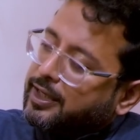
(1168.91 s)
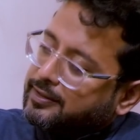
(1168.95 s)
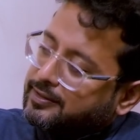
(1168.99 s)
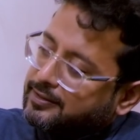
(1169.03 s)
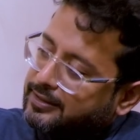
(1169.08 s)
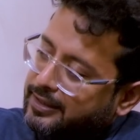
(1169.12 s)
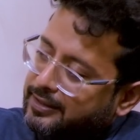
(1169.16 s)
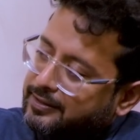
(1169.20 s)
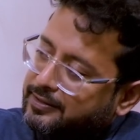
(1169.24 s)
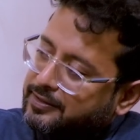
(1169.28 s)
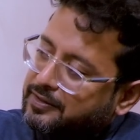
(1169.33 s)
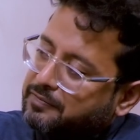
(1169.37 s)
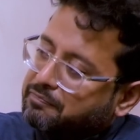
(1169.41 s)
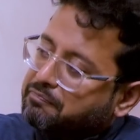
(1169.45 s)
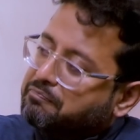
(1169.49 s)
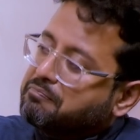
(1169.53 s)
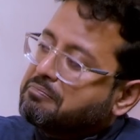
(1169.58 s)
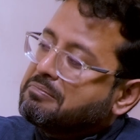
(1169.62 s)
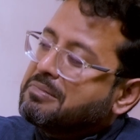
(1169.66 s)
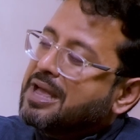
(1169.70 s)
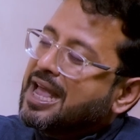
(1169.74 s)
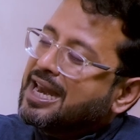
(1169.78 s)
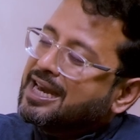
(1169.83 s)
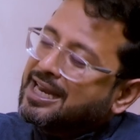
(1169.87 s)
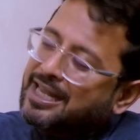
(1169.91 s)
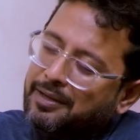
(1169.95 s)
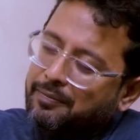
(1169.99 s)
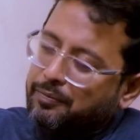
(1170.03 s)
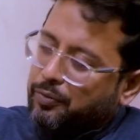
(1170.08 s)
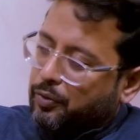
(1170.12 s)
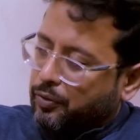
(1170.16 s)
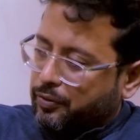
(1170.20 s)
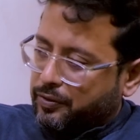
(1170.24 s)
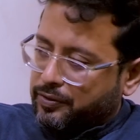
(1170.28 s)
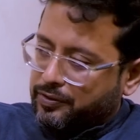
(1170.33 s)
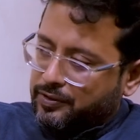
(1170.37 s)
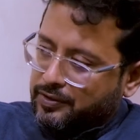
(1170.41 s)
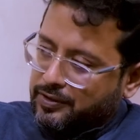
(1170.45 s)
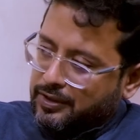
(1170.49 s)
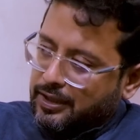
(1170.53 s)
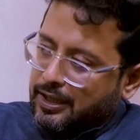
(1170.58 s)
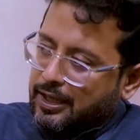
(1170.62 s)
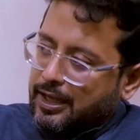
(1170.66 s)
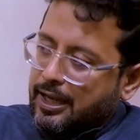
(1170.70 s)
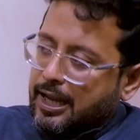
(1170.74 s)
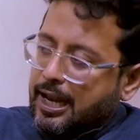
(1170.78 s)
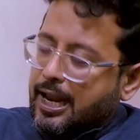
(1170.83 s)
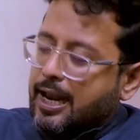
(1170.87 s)
And since many books
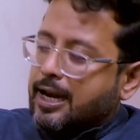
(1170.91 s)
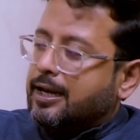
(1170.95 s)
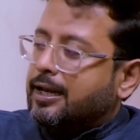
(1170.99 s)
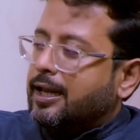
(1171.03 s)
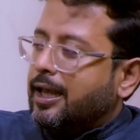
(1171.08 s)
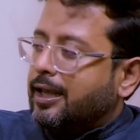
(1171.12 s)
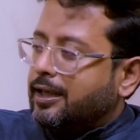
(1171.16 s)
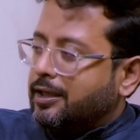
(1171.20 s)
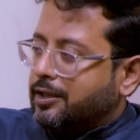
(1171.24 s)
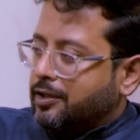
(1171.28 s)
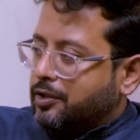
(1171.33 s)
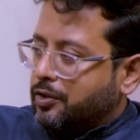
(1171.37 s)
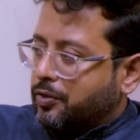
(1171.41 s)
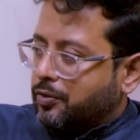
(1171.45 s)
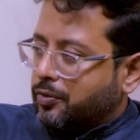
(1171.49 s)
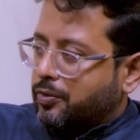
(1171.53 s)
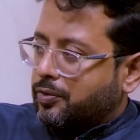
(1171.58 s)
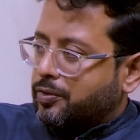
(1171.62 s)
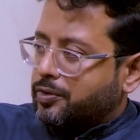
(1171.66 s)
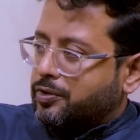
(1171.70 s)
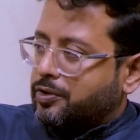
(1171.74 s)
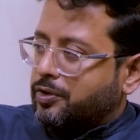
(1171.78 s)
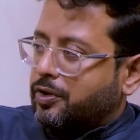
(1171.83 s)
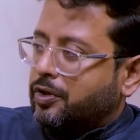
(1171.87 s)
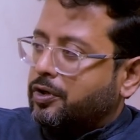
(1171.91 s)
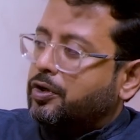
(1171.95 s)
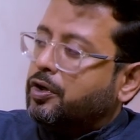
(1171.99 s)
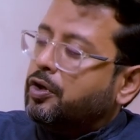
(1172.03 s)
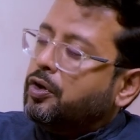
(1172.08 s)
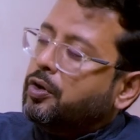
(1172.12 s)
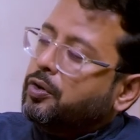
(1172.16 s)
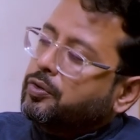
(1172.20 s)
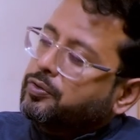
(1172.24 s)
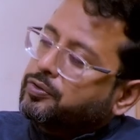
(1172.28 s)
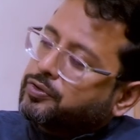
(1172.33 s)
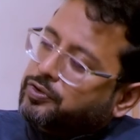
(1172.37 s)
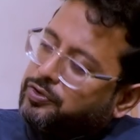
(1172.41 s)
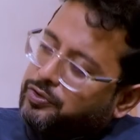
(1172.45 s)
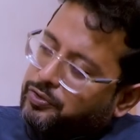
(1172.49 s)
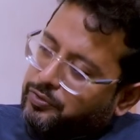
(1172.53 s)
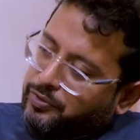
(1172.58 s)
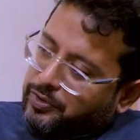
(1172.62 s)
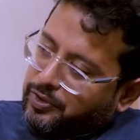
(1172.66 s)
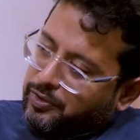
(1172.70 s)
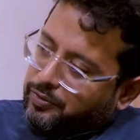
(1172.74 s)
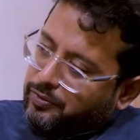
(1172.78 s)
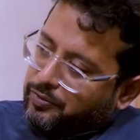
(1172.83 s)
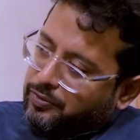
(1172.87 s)
like yours or close
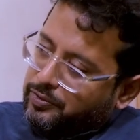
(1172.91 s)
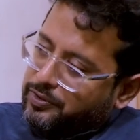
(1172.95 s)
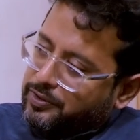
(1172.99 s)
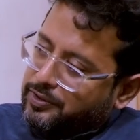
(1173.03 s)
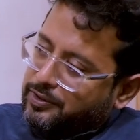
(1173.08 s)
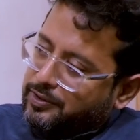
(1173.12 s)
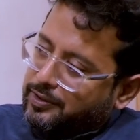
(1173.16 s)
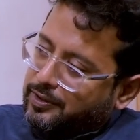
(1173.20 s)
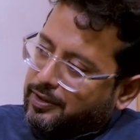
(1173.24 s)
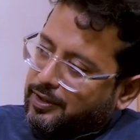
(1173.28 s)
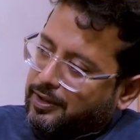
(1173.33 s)
to yours